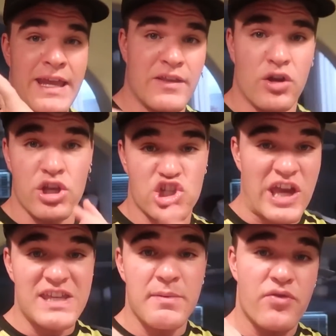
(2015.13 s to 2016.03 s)
He literally
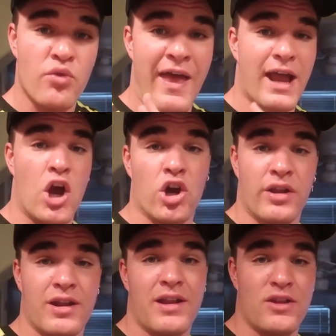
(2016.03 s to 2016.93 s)
chased me through that
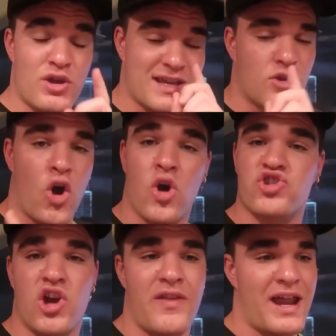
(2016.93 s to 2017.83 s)
garden, and you guys
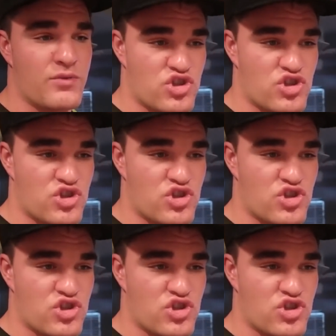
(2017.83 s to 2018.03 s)
all saw that.